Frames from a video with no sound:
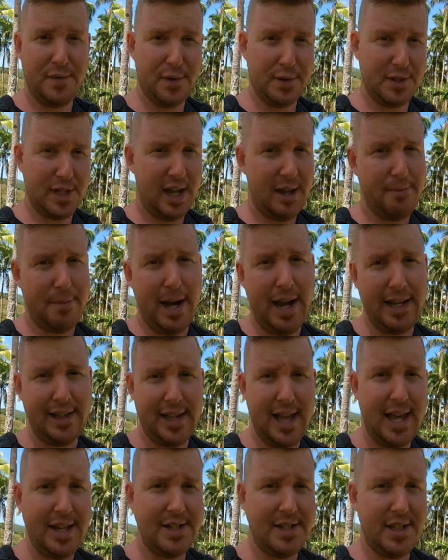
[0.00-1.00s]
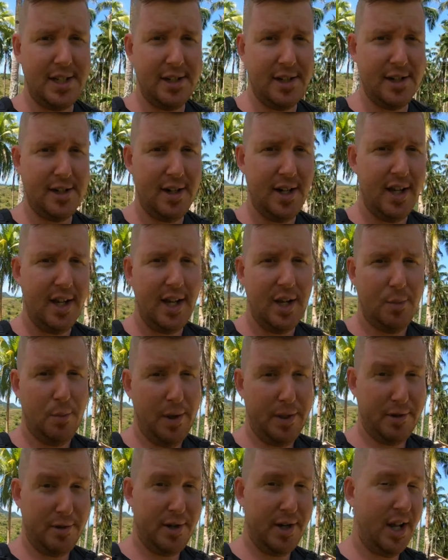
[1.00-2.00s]
first time buying land here,
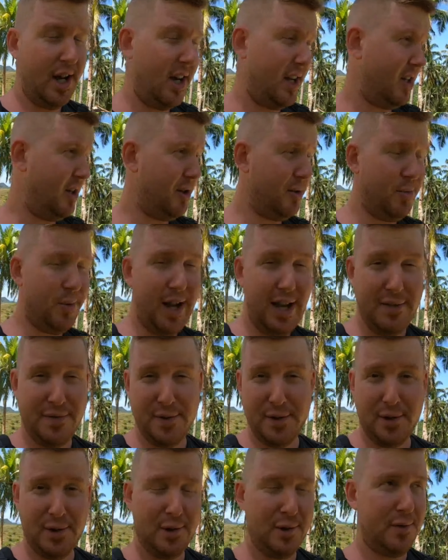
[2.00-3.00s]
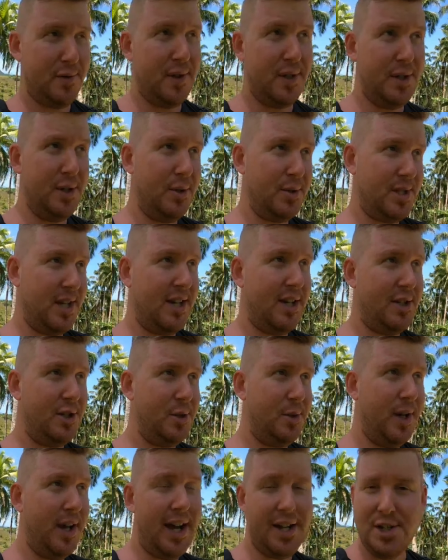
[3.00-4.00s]
whether or not your wife or girlfriend knows how to
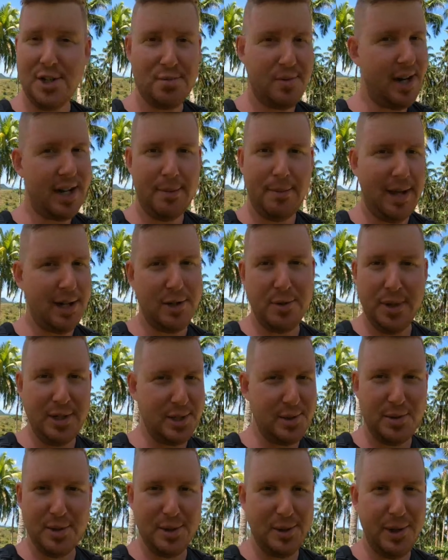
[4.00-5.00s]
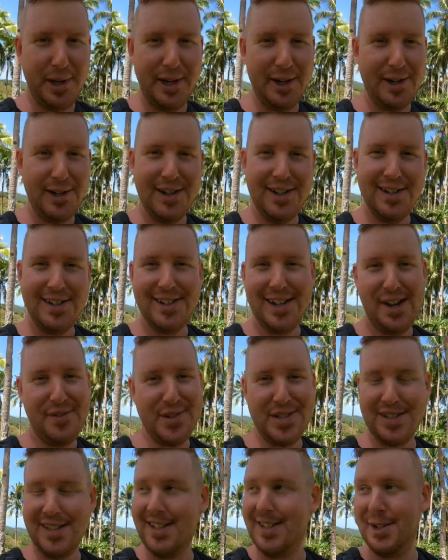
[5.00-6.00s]
do it, I just recommend going to a lawyer.
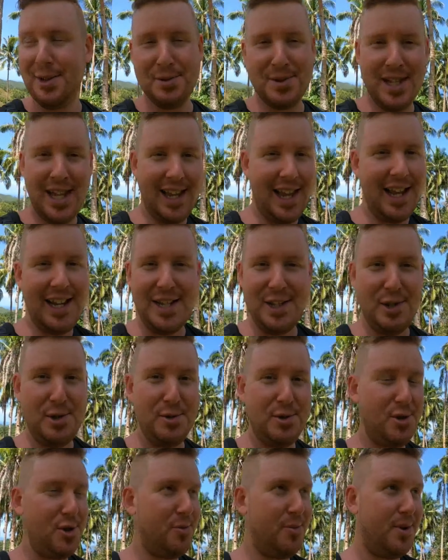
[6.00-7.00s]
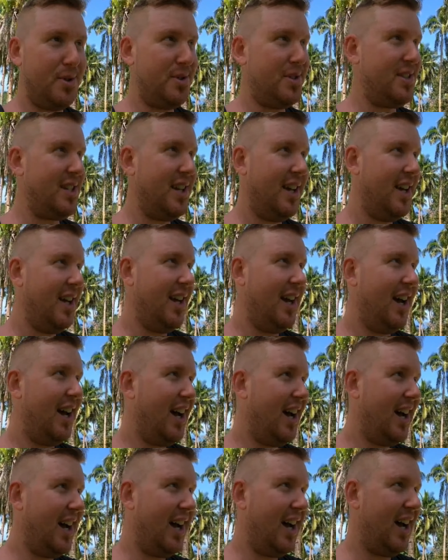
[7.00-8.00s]
Obviously, don't take any YouTubers'
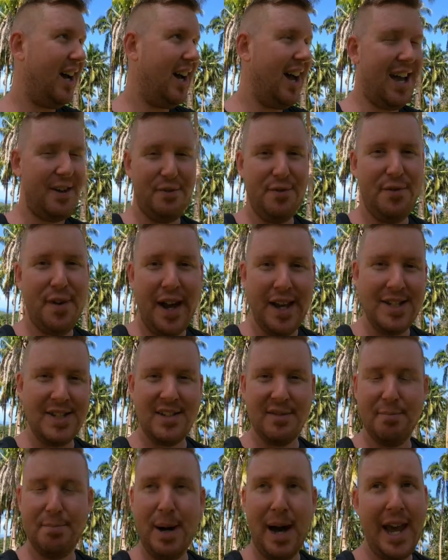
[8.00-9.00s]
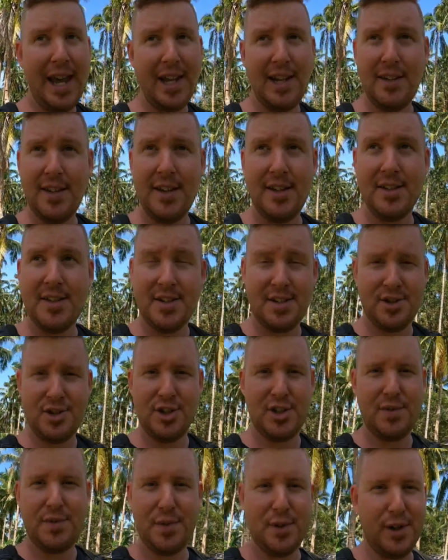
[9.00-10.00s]
advice of buying anything. This is
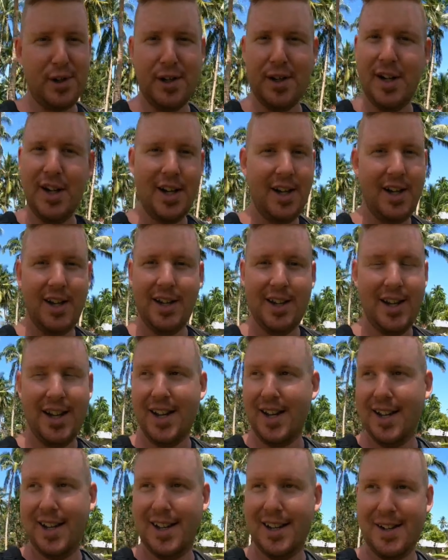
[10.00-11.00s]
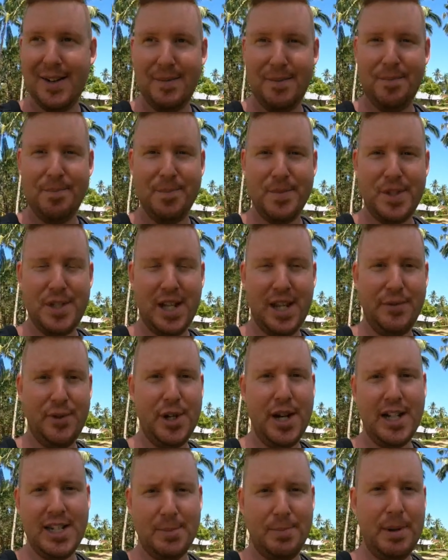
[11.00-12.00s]
just for to give you
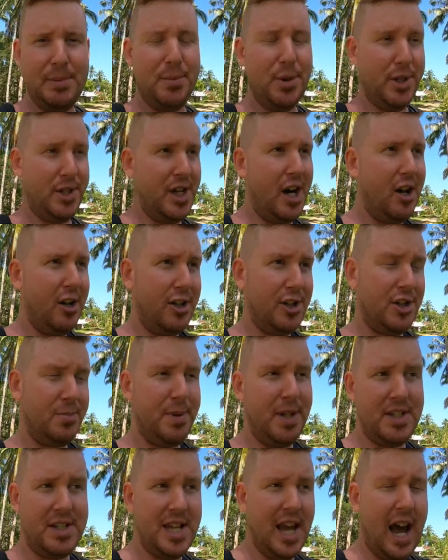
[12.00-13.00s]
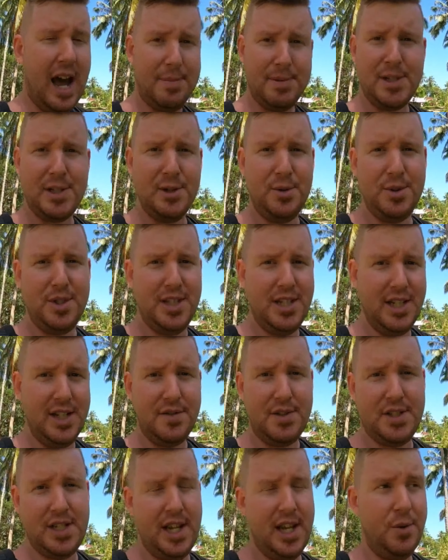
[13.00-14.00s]
guys a bit more knowledge, but it's the absolute deed of
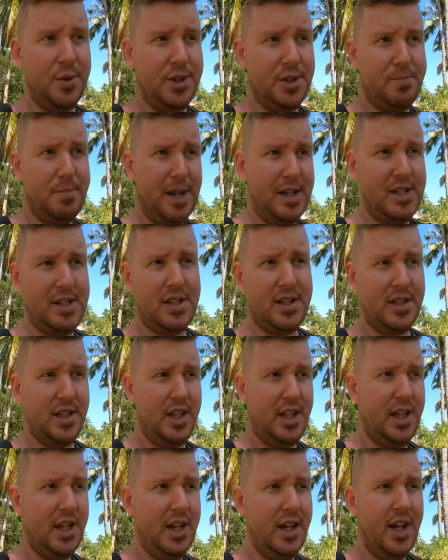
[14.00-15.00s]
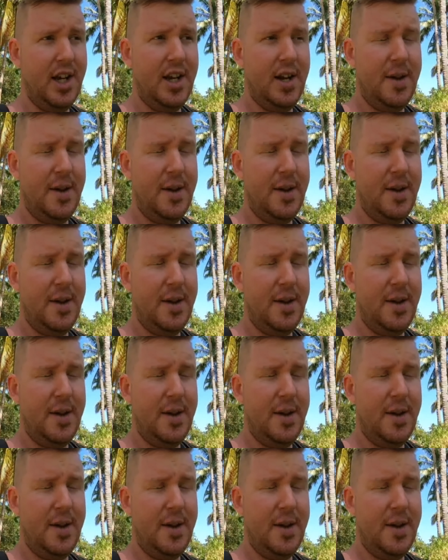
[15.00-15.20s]
sale, which basically